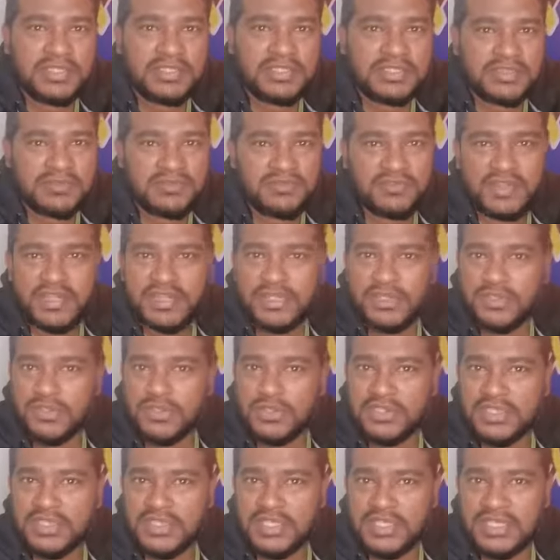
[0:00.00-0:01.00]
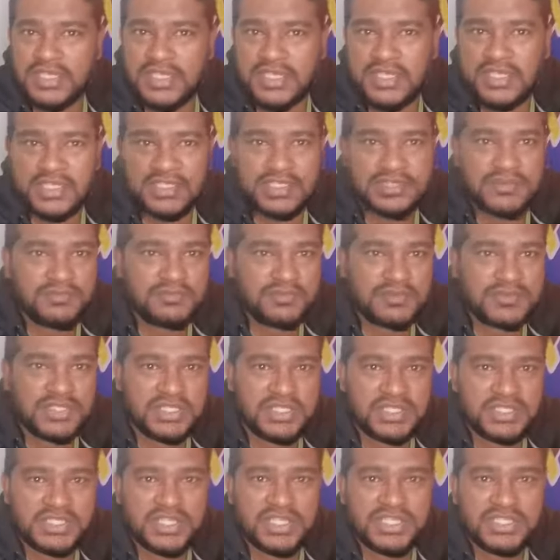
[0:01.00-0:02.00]
It's a very good
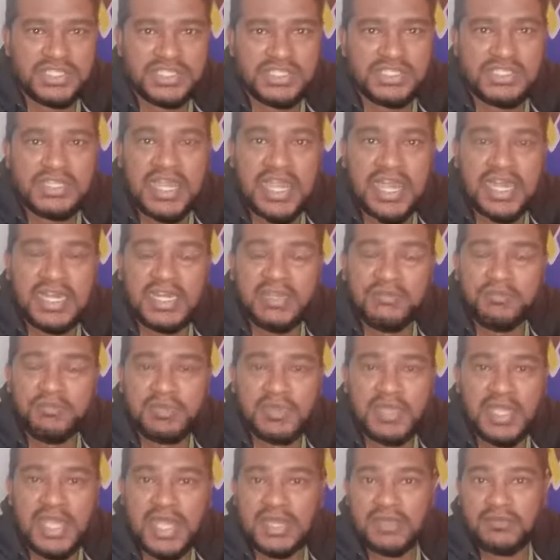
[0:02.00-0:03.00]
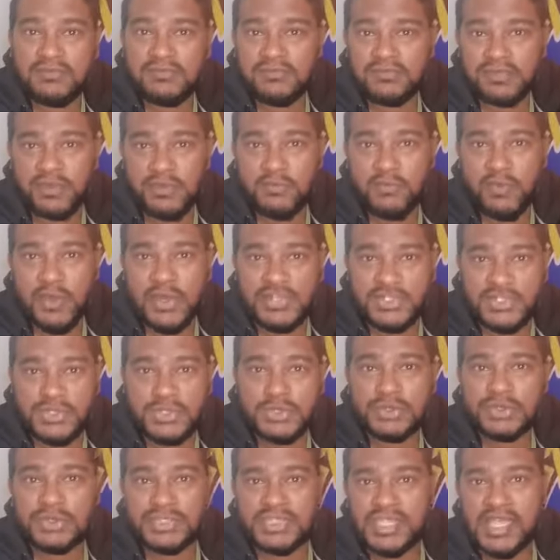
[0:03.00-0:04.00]
suggestion, and from what
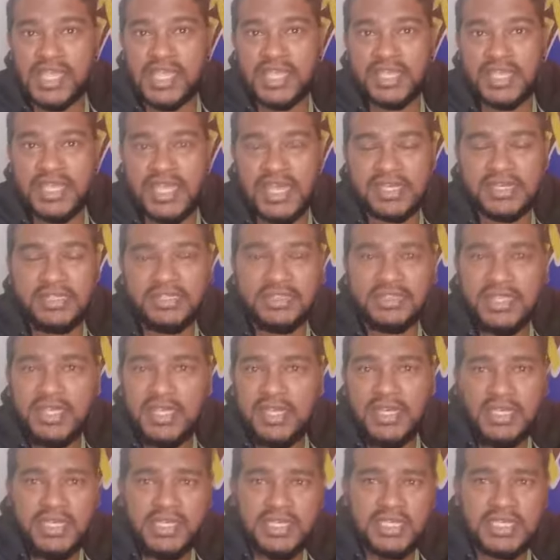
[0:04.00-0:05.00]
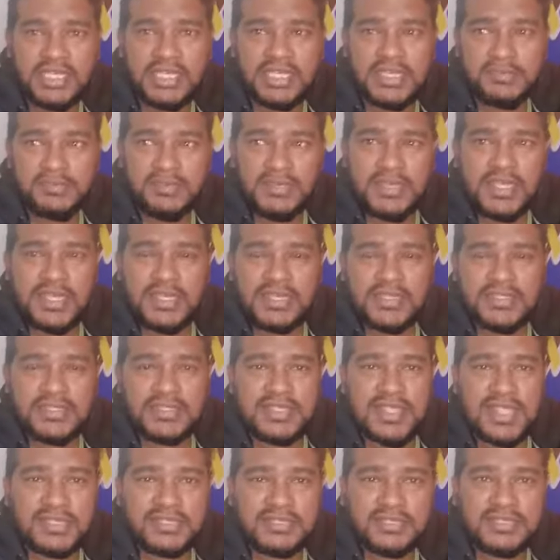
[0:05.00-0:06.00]
you say, Gareth, it
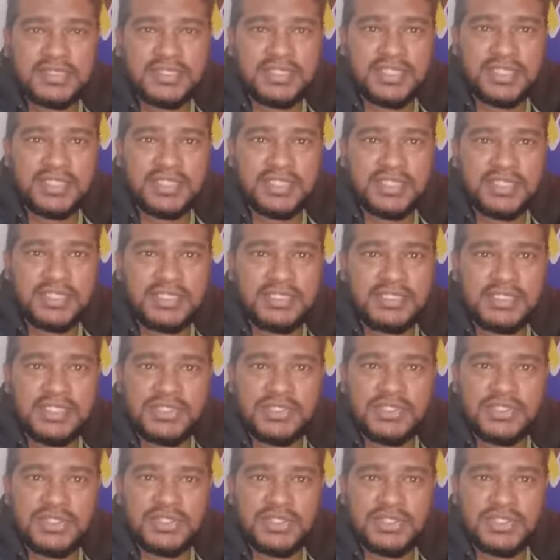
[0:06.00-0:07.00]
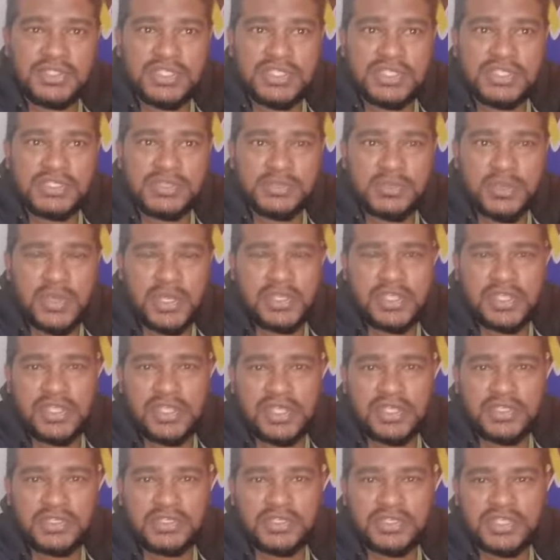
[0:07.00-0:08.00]
appears that the solution is
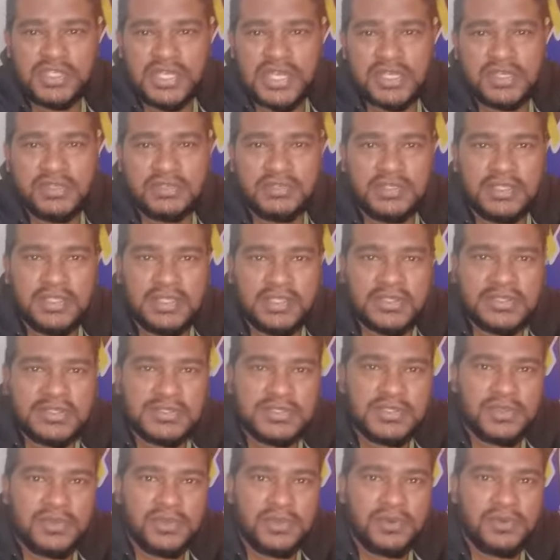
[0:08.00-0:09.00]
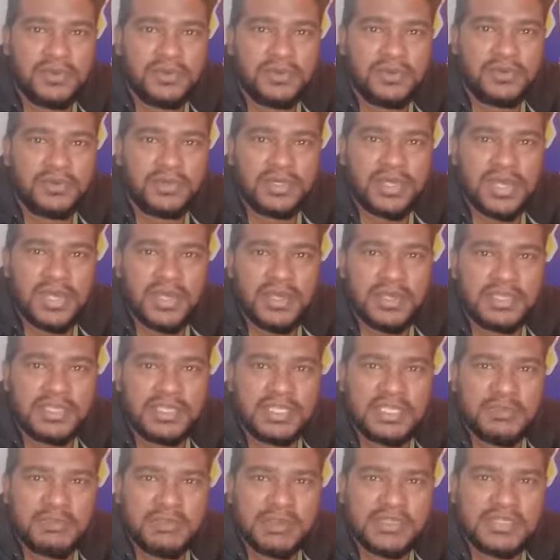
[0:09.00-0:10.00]
working at your track. So yeah,
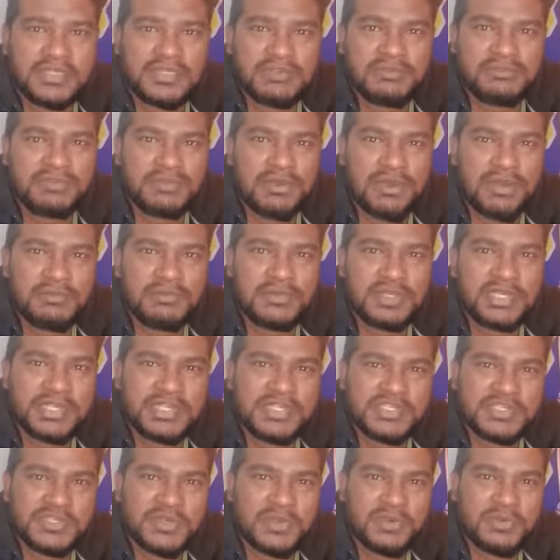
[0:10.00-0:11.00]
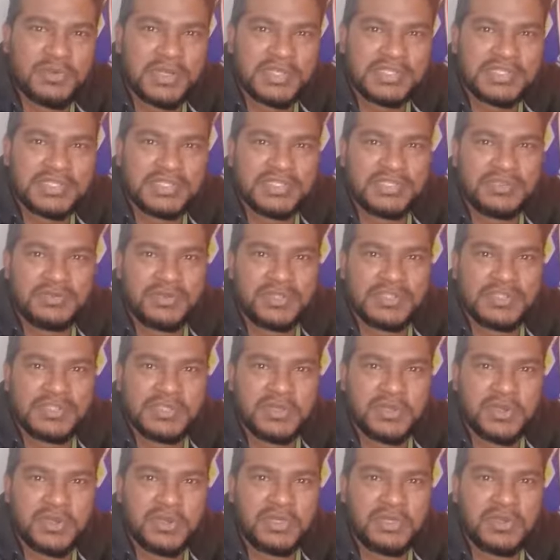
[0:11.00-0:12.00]
keep us informed. Let us know what's
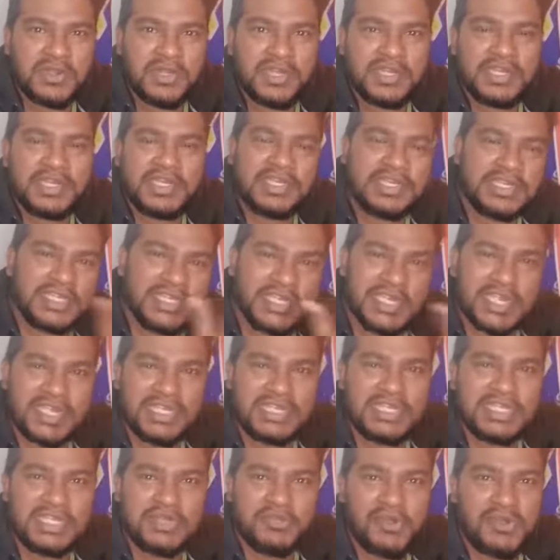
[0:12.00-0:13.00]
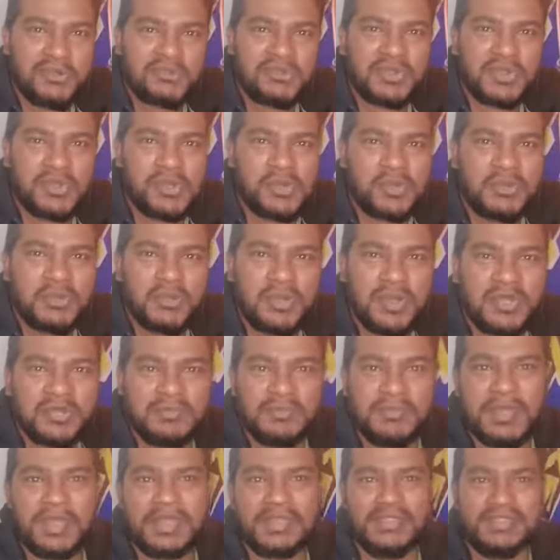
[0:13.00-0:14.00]
going on, and keep up the good
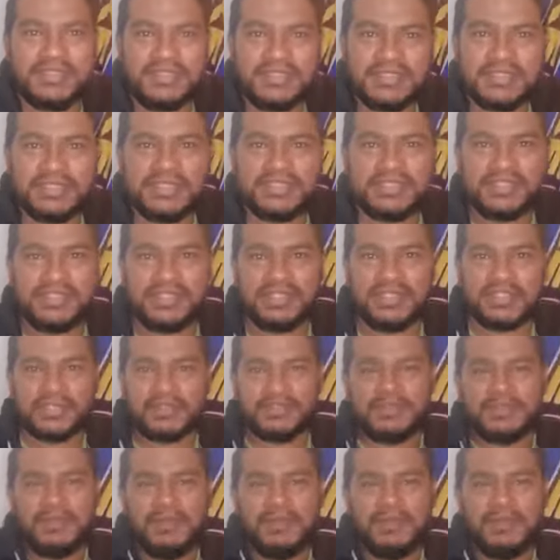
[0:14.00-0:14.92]
work, man. Really.